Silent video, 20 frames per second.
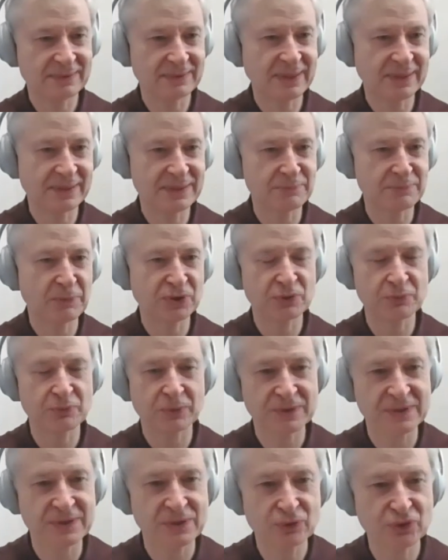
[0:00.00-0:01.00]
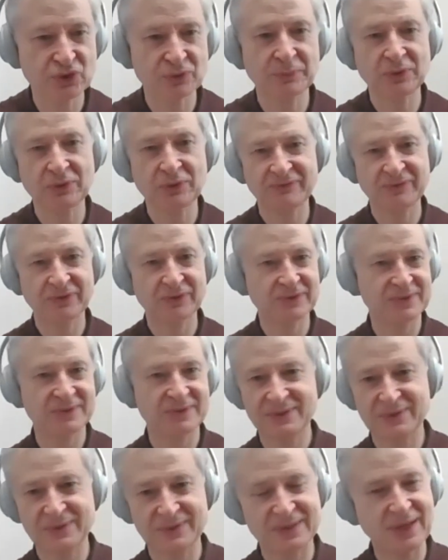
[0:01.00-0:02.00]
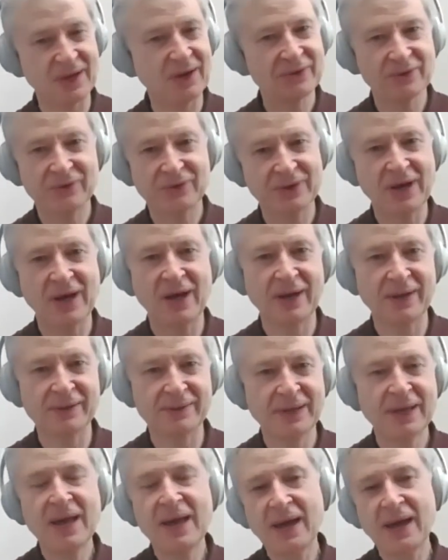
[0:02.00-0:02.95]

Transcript: that is much more sociable versus the other kind,